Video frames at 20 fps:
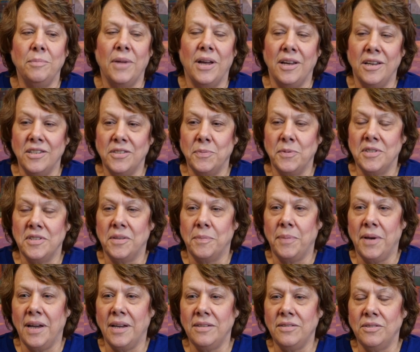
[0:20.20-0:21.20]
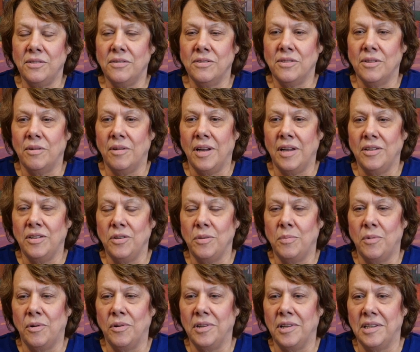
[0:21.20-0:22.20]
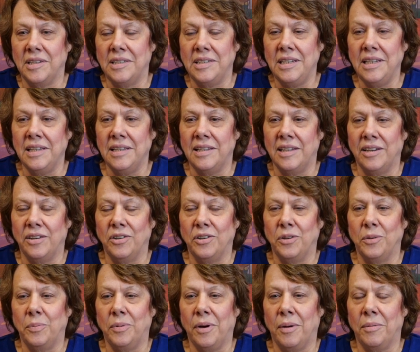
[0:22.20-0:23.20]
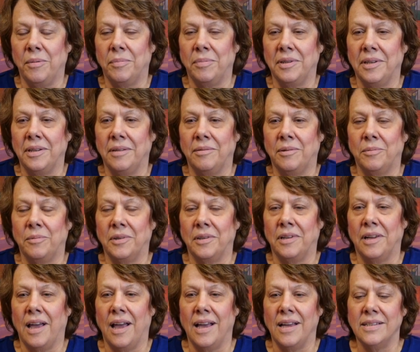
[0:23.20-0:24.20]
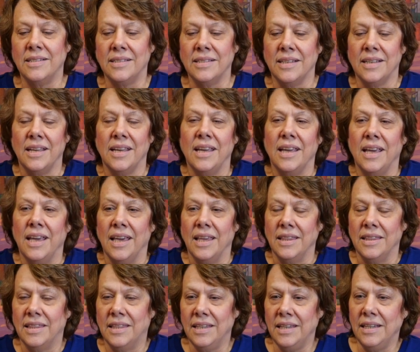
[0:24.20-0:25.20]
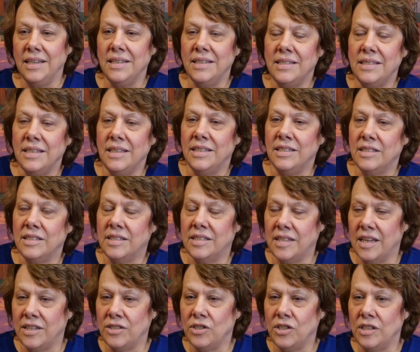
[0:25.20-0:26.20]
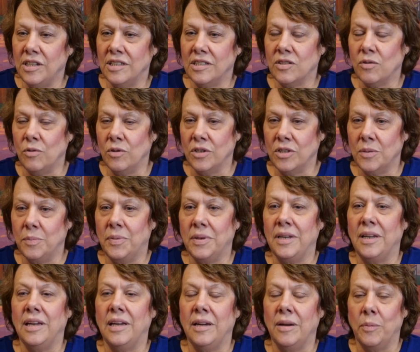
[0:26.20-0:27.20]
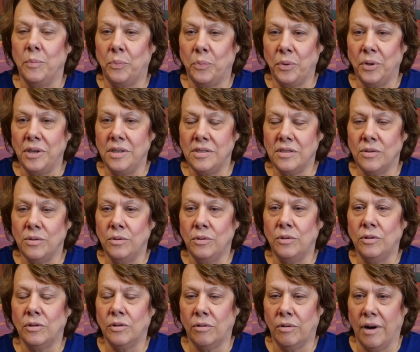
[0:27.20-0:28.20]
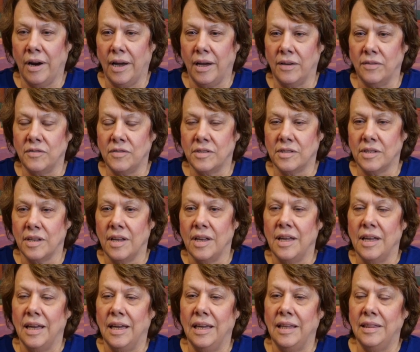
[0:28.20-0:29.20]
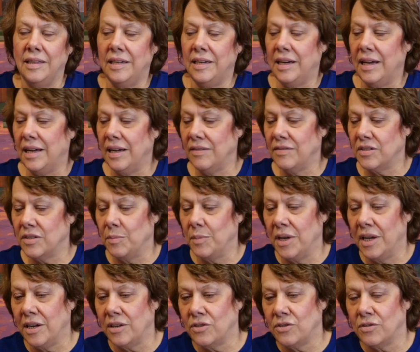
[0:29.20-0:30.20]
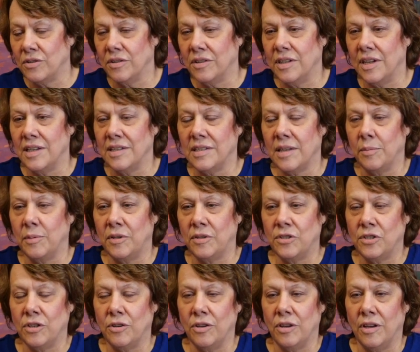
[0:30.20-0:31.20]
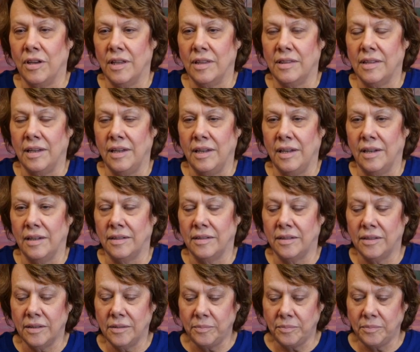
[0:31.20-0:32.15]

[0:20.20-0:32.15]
My husband's the pastor, so I do more than attend there, you probably will realize. This session is going to be preschool crafts. And then I have some extra things I'm going to show you at the end.